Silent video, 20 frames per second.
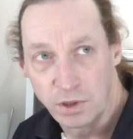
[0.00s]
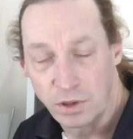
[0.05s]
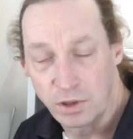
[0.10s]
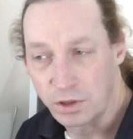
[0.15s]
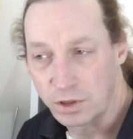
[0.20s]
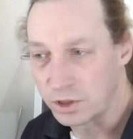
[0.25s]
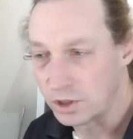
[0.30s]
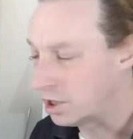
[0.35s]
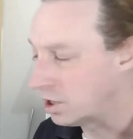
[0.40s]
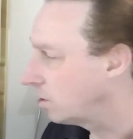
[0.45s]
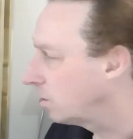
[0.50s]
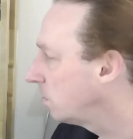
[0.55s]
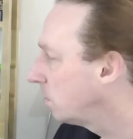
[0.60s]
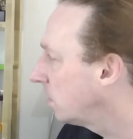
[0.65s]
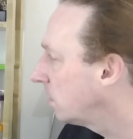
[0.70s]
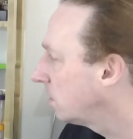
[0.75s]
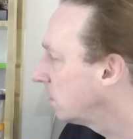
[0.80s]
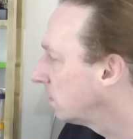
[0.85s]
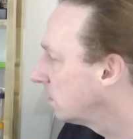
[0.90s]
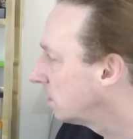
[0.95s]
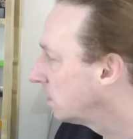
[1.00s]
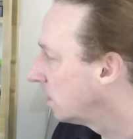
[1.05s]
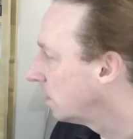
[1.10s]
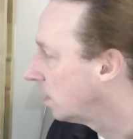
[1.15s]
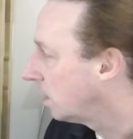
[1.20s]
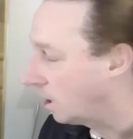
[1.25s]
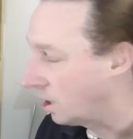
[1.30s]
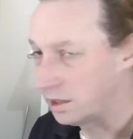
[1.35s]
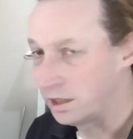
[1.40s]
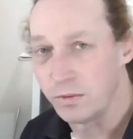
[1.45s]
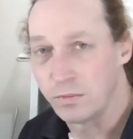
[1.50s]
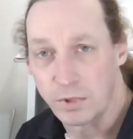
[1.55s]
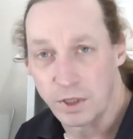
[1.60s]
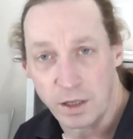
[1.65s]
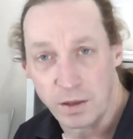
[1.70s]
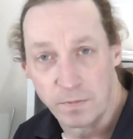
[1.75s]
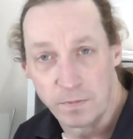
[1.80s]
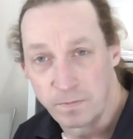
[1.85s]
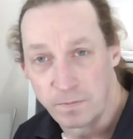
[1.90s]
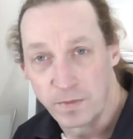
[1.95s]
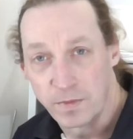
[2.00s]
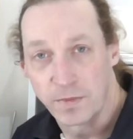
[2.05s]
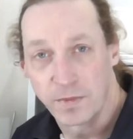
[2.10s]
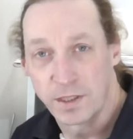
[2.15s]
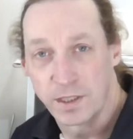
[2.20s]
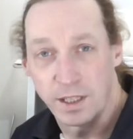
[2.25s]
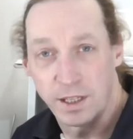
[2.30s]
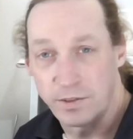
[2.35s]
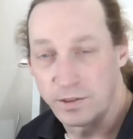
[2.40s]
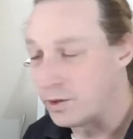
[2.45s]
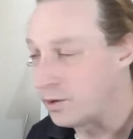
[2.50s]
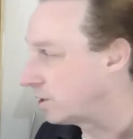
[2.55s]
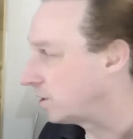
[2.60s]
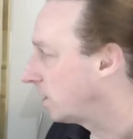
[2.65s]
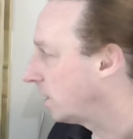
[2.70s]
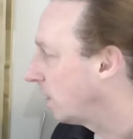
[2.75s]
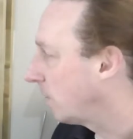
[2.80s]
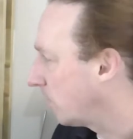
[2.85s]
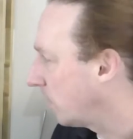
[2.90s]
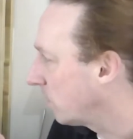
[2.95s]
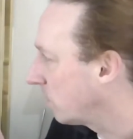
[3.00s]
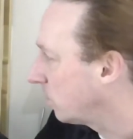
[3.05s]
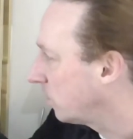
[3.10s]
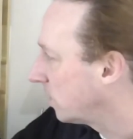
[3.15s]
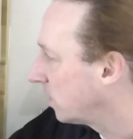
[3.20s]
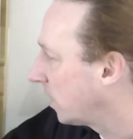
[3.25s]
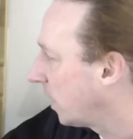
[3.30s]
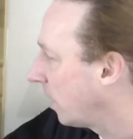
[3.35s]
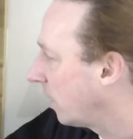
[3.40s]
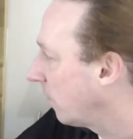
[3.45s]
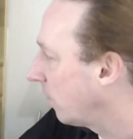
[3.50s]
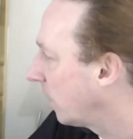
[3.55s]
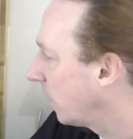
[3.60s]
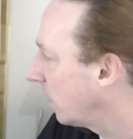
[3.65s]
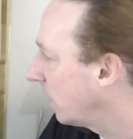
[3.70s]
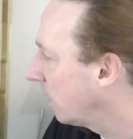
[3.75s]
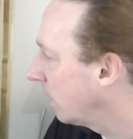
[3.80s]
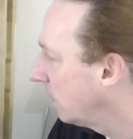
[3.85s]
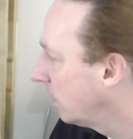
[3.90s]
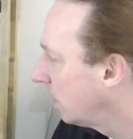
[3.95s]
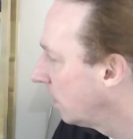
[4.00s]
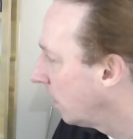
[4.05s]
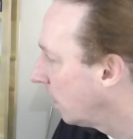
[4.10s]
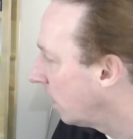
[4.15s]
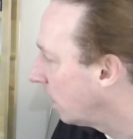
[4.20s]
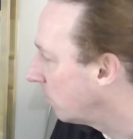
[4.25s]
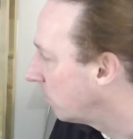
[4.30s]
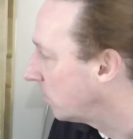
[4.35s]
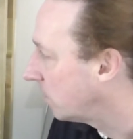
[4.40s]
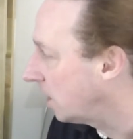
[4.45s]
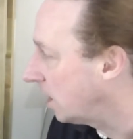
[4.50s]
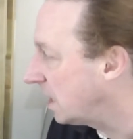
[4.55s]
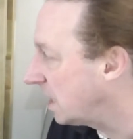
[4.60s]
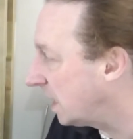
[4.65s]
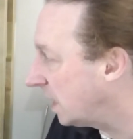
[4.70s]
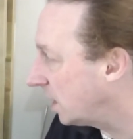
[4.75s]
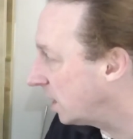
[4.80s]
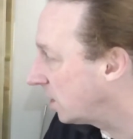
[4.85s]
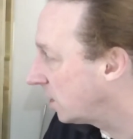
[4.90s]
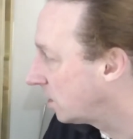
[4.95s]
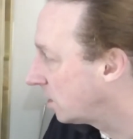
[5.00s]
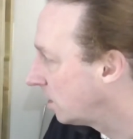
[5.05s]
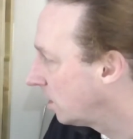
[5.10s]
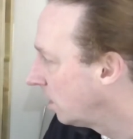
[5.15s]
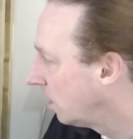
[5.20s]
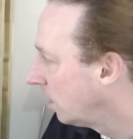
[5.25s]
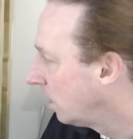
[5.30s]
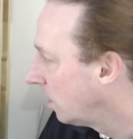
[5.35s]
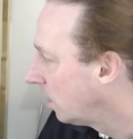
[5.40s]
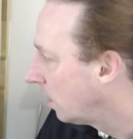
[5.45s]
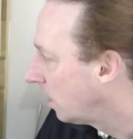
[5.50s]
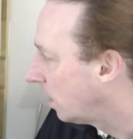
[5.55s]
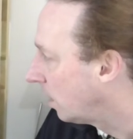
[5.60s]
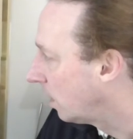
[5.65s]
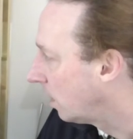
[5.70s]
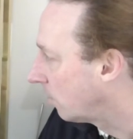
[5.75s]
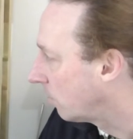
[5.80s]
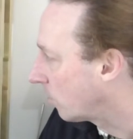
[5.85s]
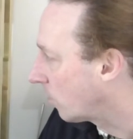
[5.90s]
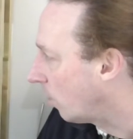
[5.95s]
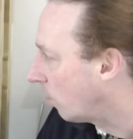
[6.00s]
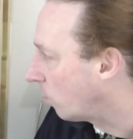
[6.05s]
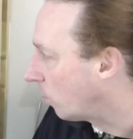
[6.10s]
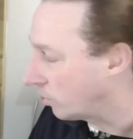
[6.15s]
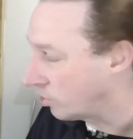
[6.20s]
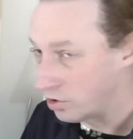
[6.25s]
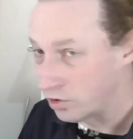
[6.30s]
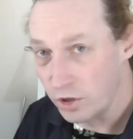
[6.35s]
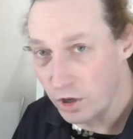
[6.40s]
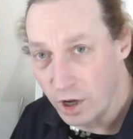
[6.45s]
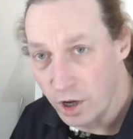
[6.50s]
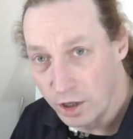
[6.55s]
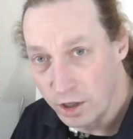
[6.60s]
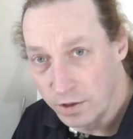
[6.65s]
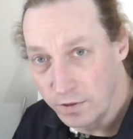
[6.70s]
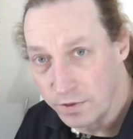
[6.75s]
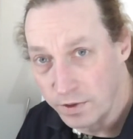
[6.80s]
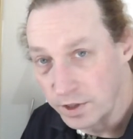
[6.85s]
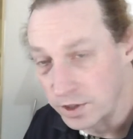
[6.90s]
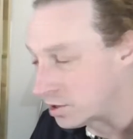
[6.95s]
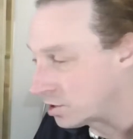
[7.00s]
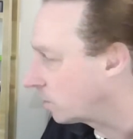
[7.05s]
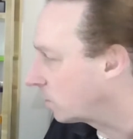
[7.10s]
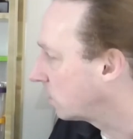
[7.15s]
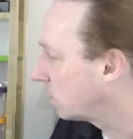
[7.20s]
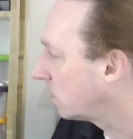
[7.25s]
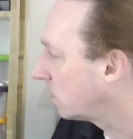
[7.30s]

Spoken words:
October? I don't know. I've no idea, but that's what it's saying on here. English, we've got OneDrive, it's